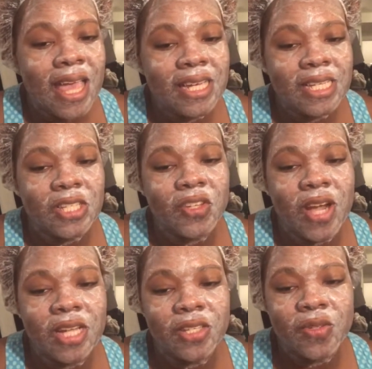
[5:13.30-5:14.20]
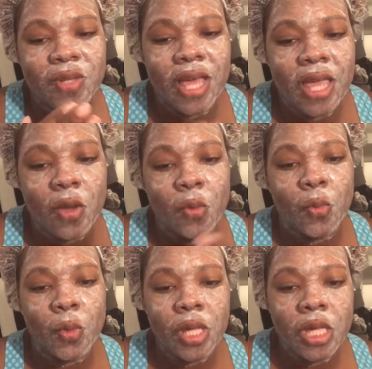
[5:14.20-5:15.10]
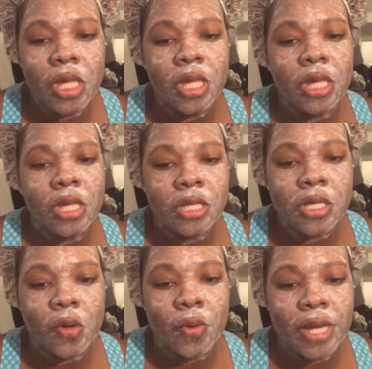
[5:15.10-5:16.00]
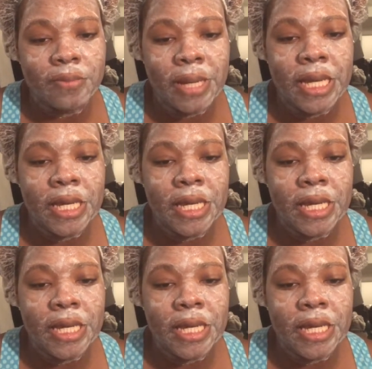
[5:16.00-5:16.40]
and just try to like redirect my